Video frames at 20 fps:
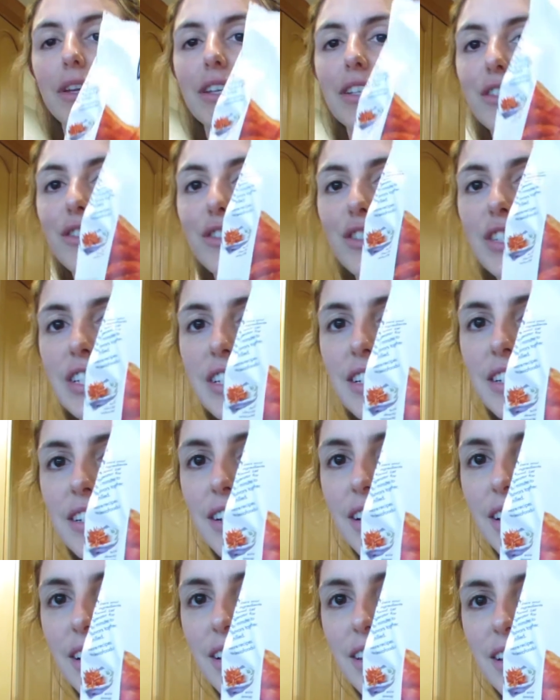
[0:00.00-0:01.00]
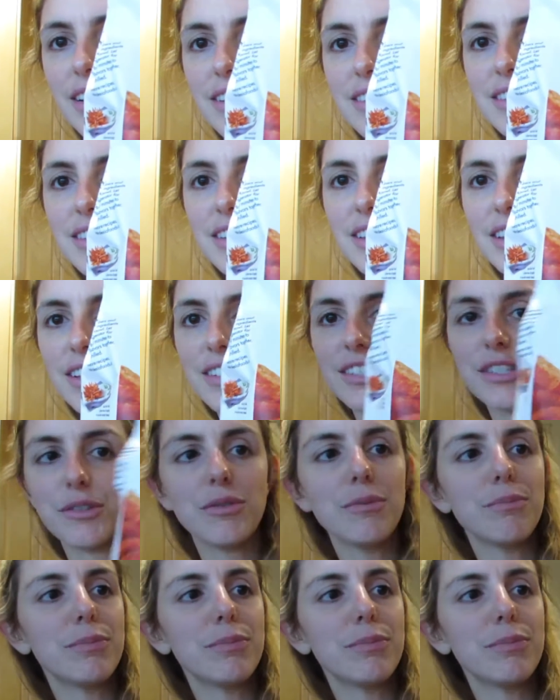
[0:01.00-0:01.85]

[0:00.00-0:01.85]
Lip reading: using Alexia sweet